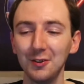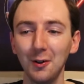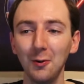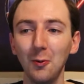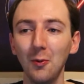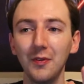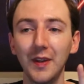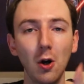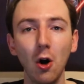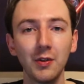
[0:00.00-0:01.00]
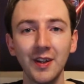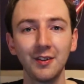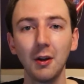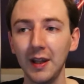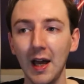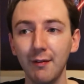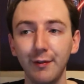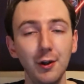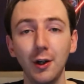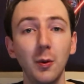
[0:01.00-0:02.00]
so they can't necessarily have
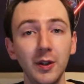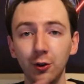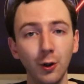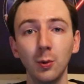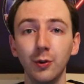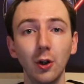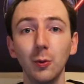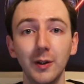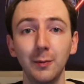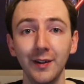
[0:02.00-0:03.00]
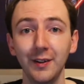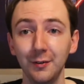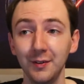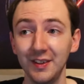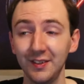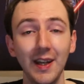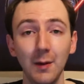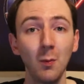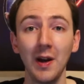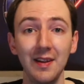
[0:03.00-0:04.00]
her going toe to toe with the Predator in the
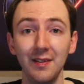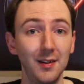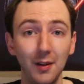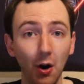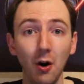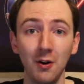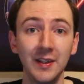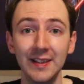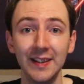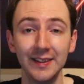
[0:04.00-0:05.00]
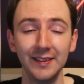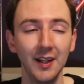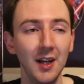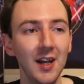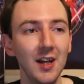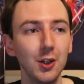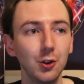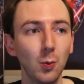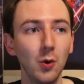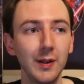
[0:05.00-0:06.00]
same way that Arnie did.
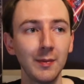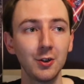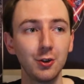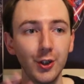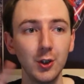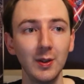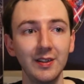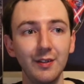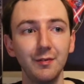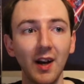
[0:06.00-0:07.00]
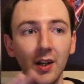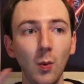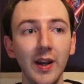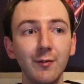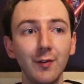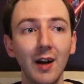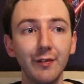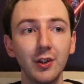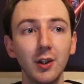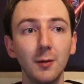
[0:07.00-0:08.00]
So what they managed to do is they find a way of
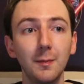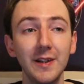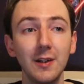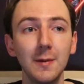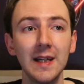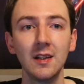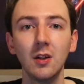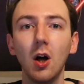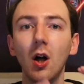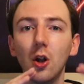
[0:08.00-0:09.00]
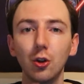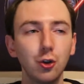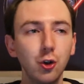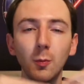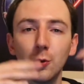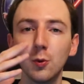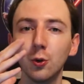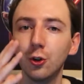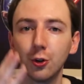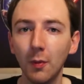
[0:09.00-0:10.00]
having her basically being so much more
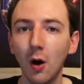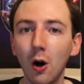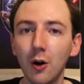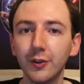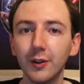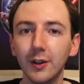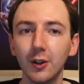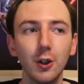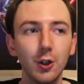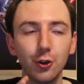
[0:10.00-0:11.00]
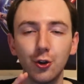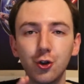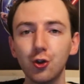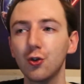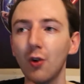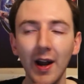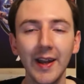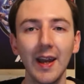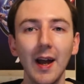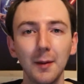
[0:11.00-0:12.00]
smarter to
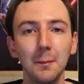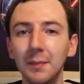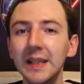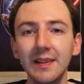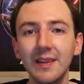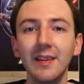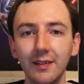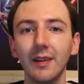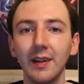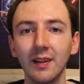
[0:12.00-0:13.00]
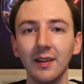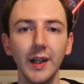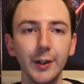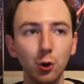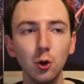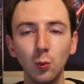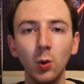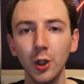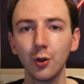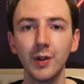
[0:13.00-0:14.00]
try and beat this thing. It does
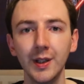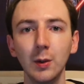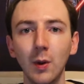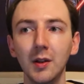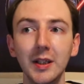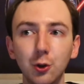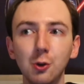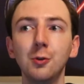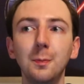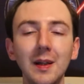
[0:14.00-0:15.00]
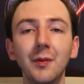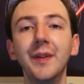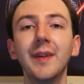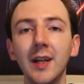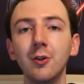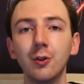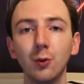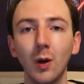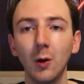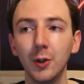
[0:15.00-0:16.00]
work really well. It does build the tension
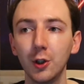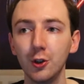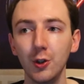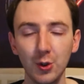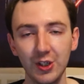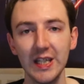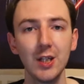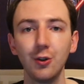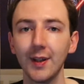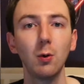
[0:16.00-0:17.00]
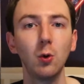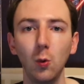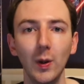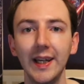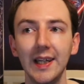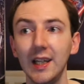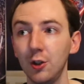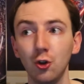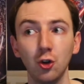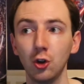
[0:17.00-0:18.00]
as well because you see just how quick he
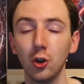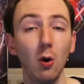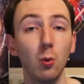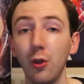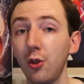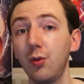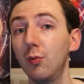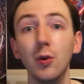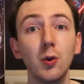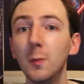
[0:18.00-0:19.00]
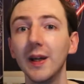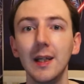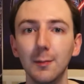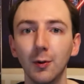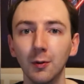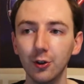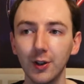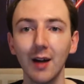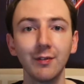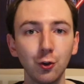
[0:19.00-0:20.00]
can just go through people. So
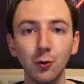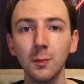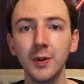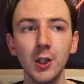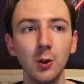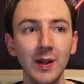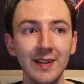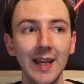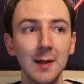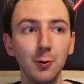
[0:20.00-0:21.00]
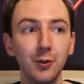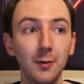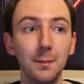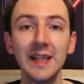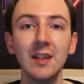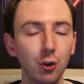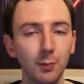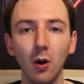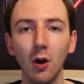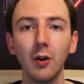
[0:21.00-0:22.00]
having somebody who is able to be
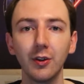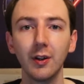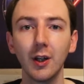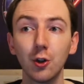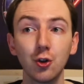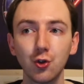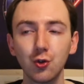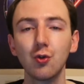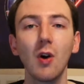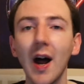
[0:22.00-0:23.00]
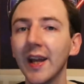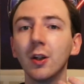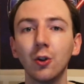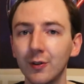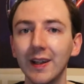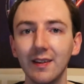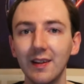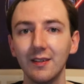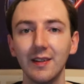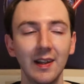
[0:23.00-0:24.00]
smarter and try and trick
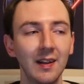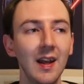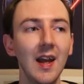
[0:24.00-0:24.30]
this thing